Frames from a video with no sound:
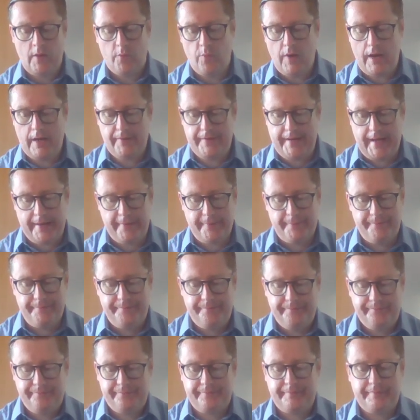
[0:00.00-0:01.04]
Well, now,
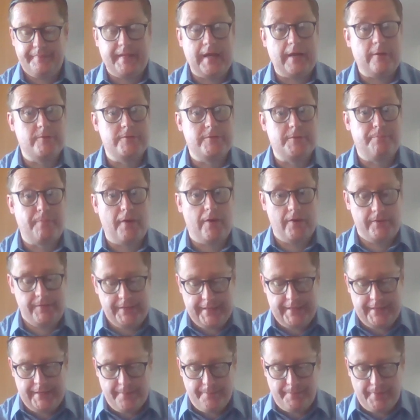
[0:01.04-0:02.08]
there was a
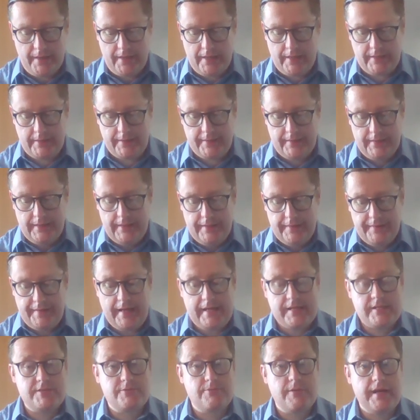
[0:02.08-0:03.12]
pond in the park.
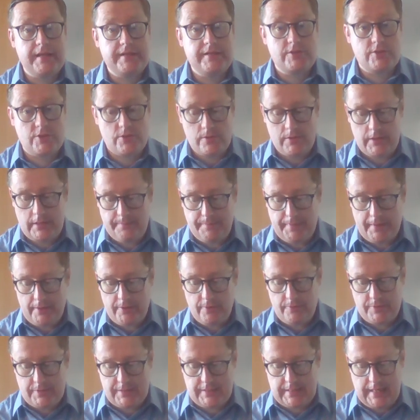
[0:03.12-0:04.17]
That's where the toy
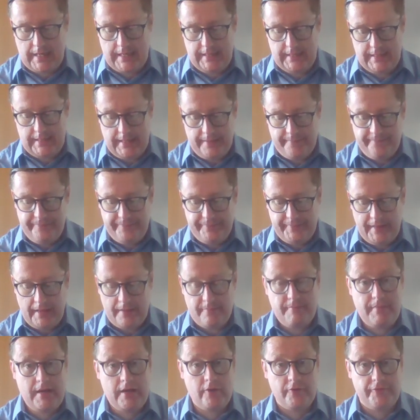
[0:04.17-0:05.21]
boat was sailing.
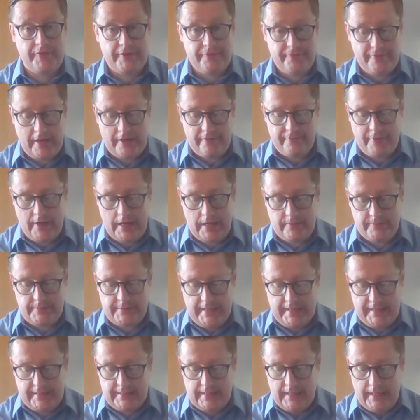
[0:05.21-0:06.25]
And Melvin ran round
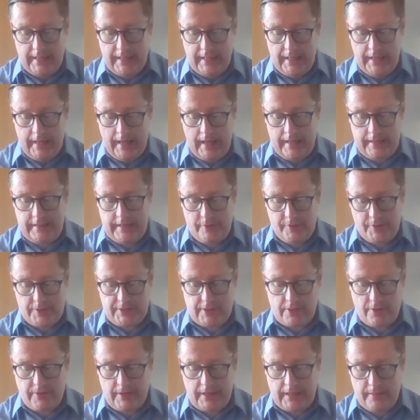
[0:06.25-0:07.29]
it. And there
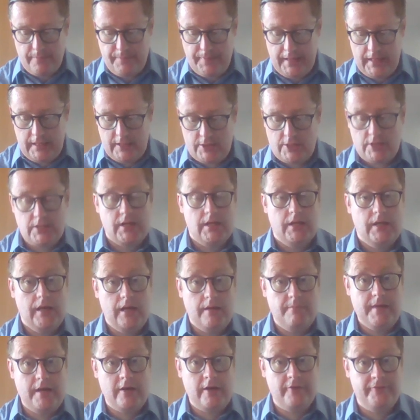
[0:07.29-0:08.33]
was a cricket pitch.
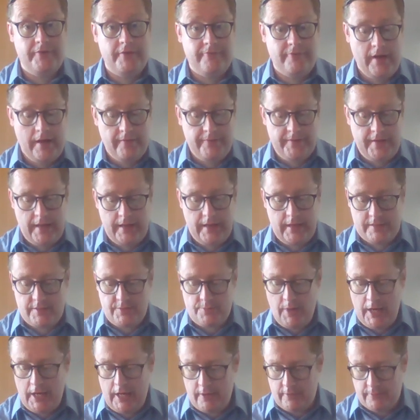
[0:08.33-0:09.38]
And Melvin round that
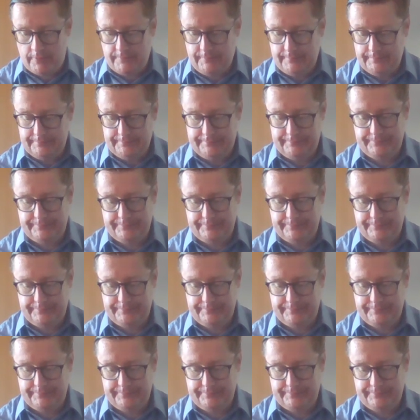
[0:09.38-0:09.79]
as well.